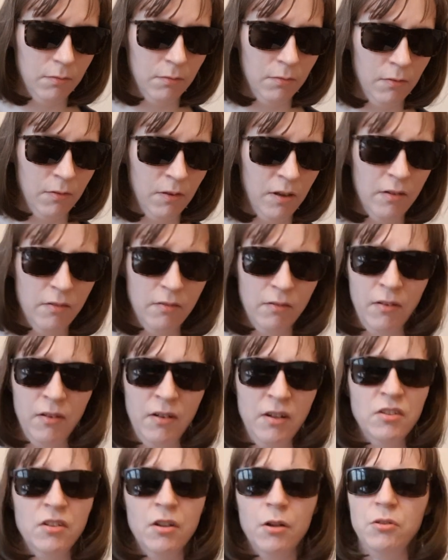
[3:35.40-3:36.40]
there
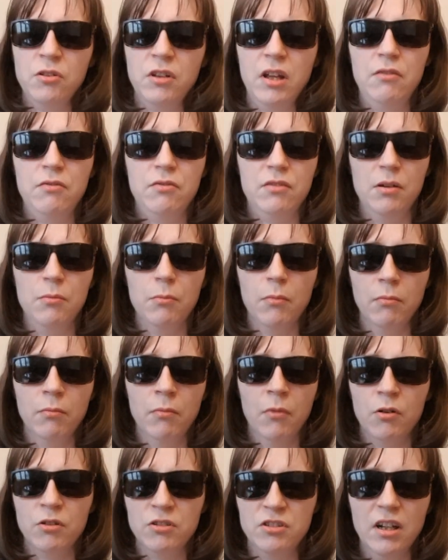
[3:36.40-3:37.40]
is no safety
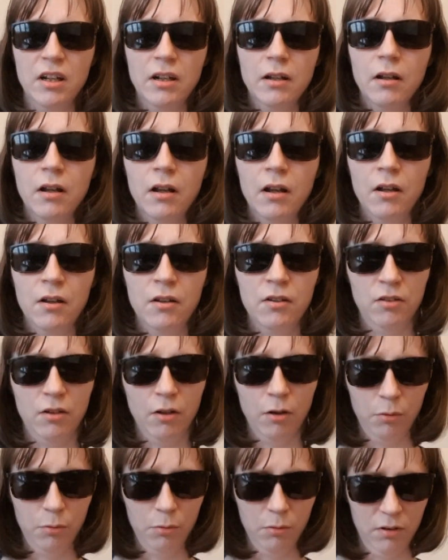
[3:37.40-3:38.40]
margin,
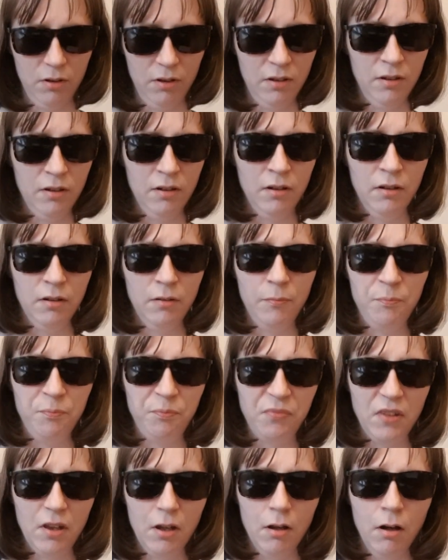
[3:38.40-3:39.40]
so
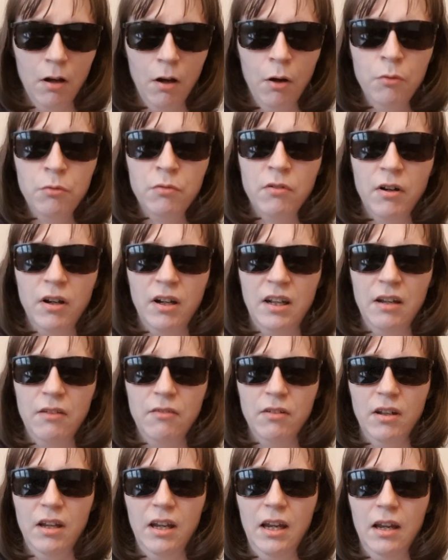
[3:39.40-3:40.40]

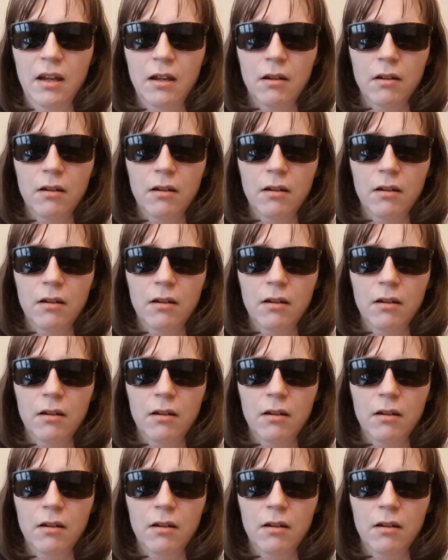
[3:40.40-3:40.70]
overactivity